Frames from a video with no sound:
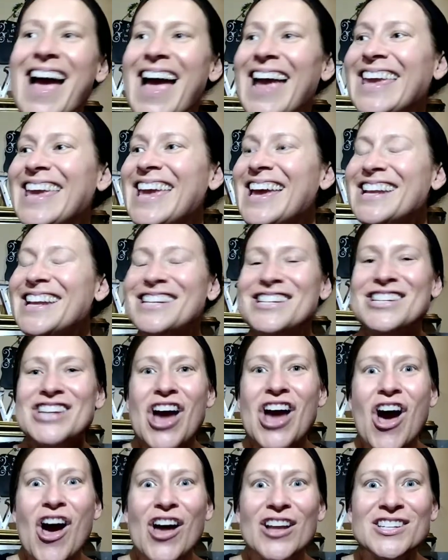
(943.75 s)
I cannot
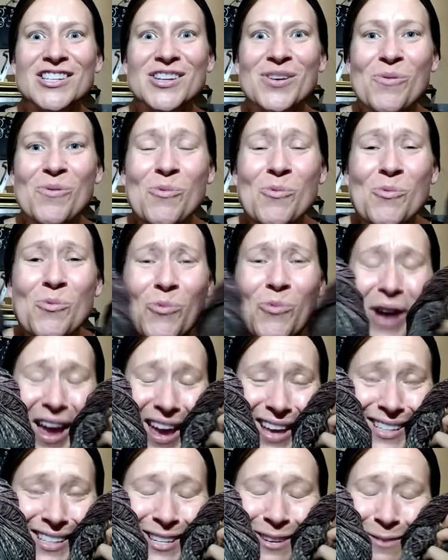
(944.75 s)

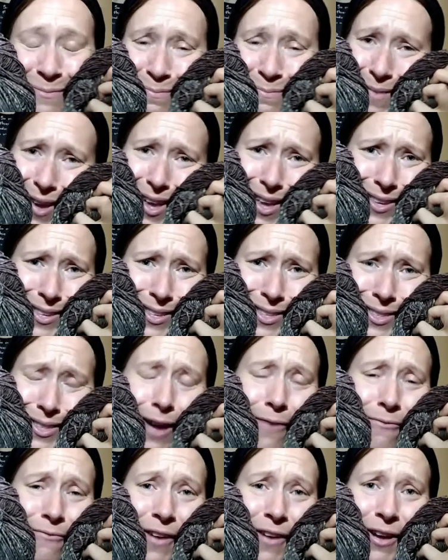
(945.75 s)
wait to make
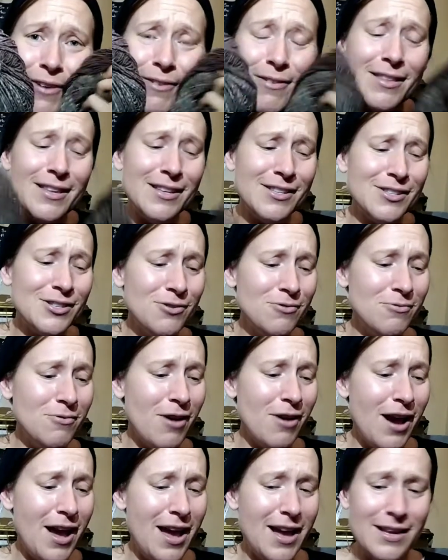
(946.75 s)
stuff out of this, you
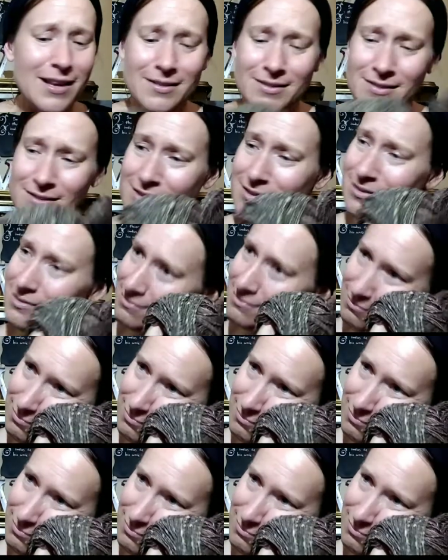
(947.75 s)
guys.